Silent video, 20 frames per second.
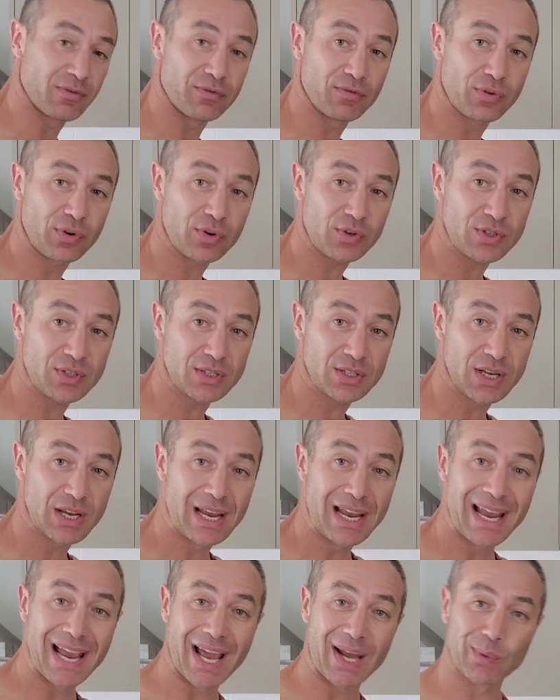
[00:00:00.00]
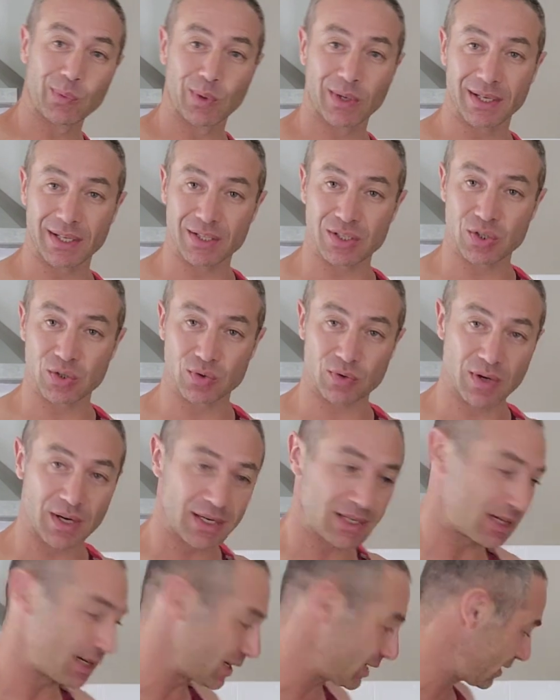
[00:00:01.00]
first, and when it's
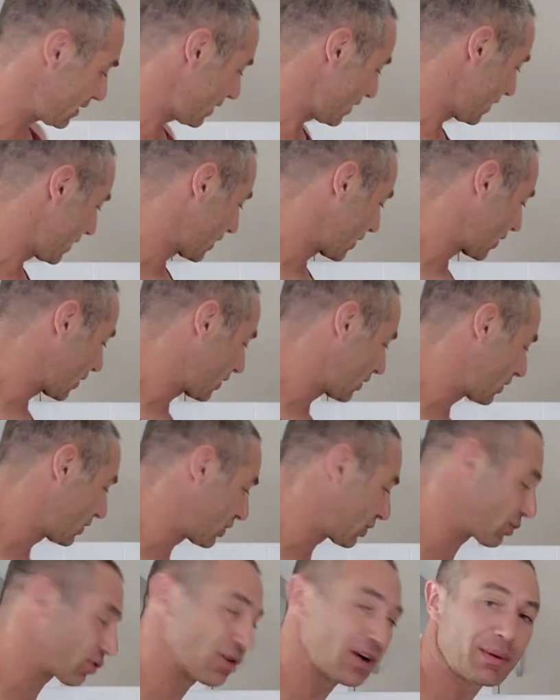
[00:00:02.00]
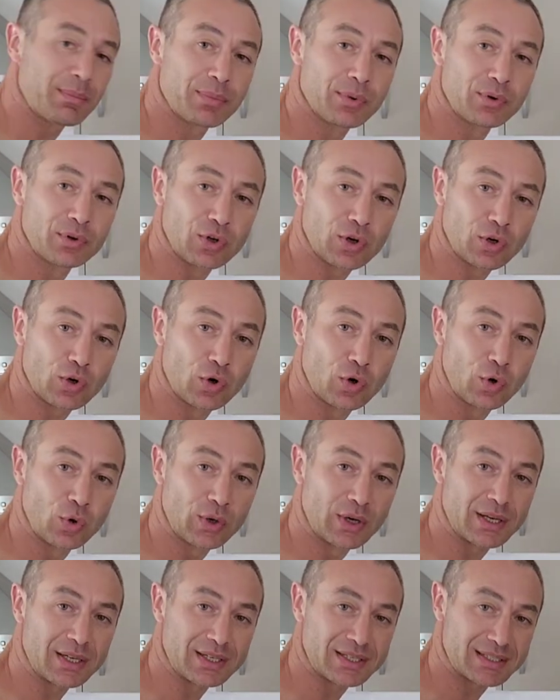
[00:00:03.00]
ready, crumble your
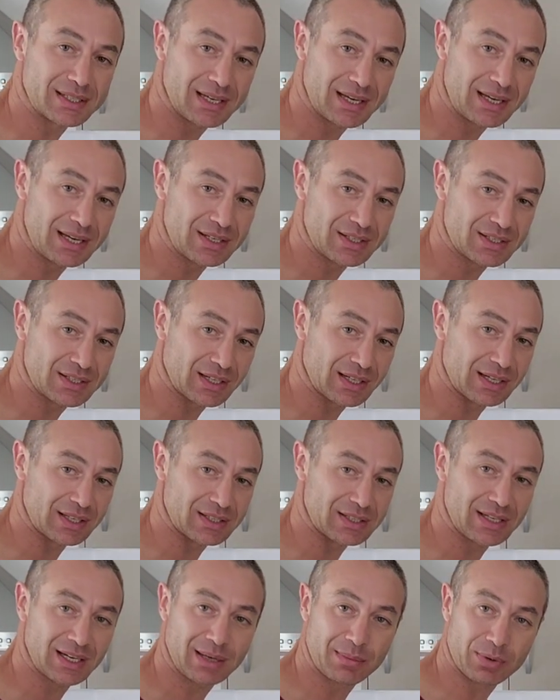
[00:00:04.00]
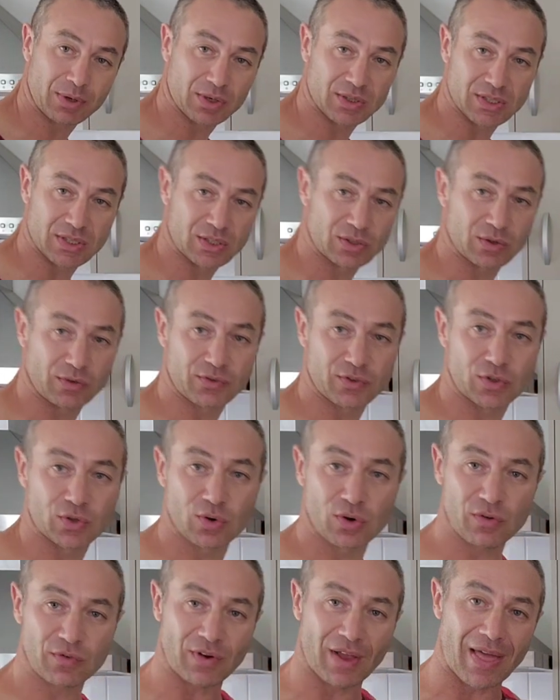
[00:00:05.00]
cookies into a container because it's soft
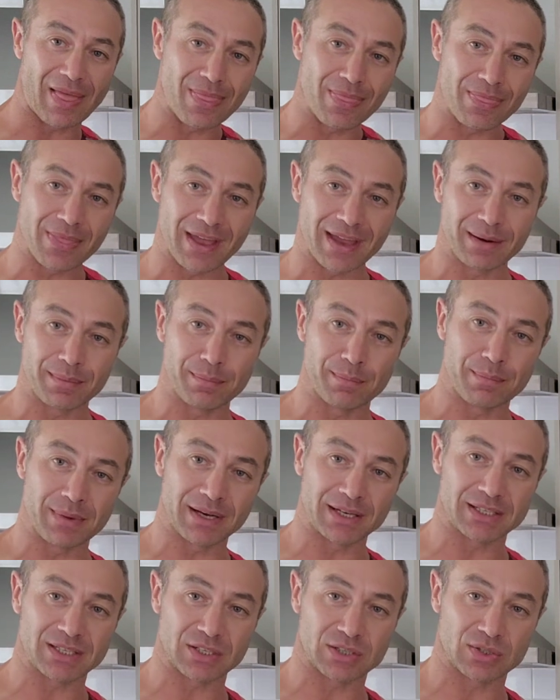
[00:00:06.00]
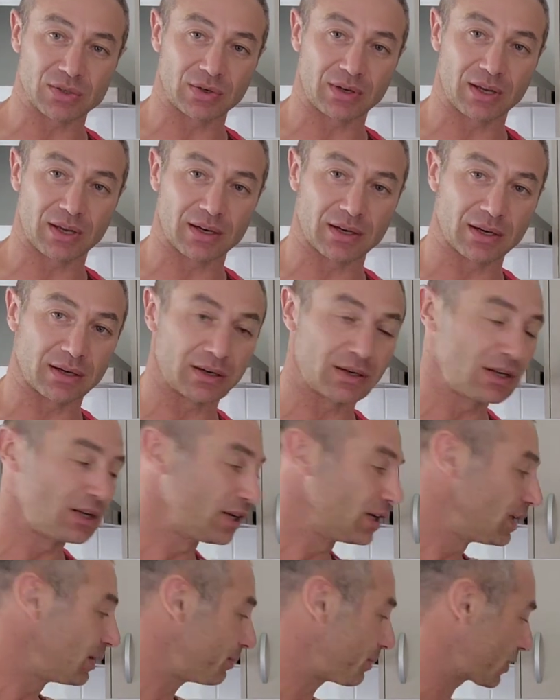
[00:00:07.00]
serve, and then mix it together.
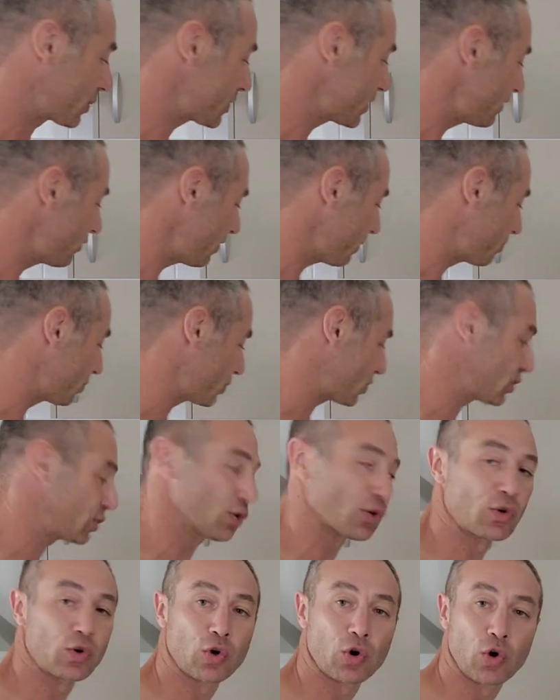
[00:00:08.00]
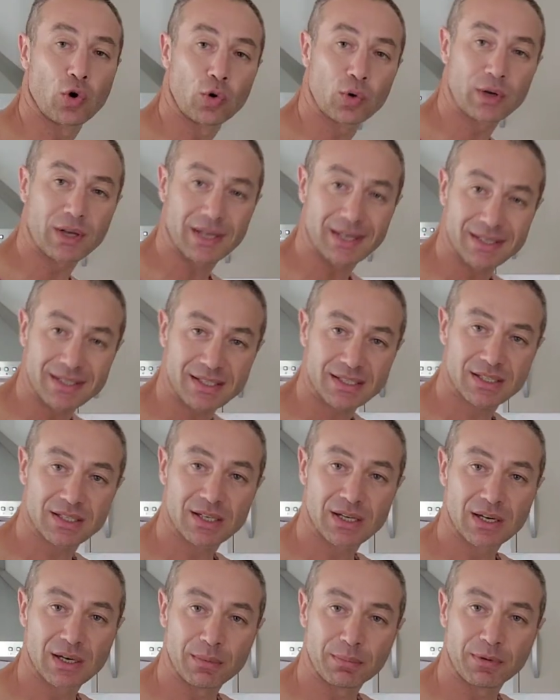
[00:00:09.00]
Because if you put your cookies
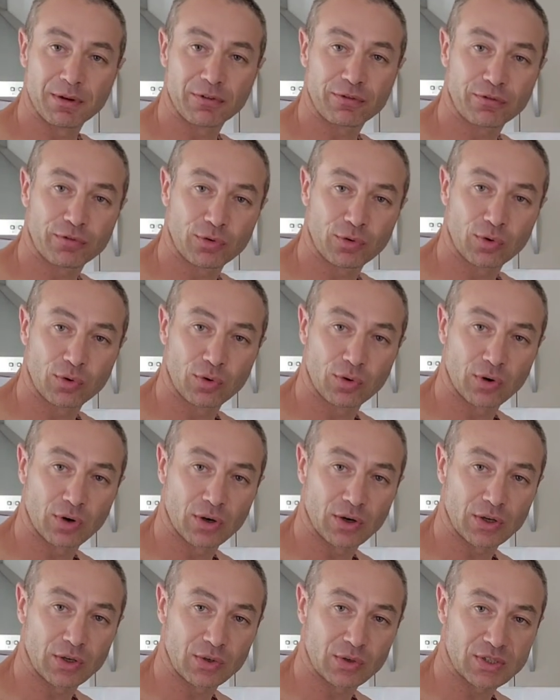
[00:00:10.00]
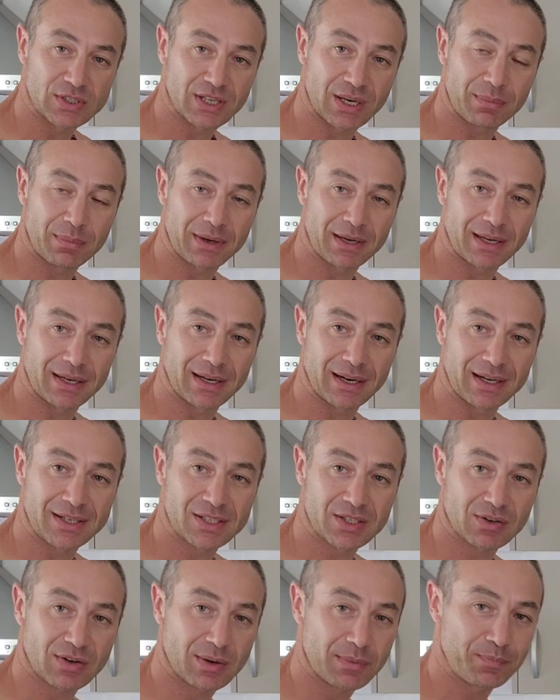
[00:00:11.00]
before you start making
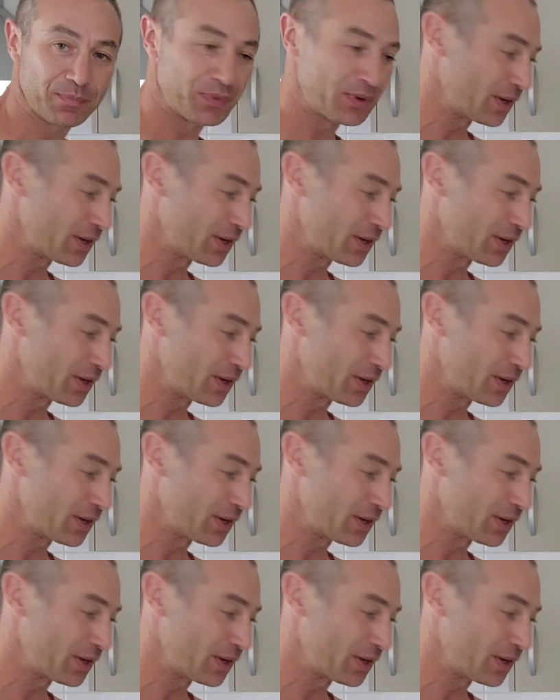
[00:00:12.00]
ice cream,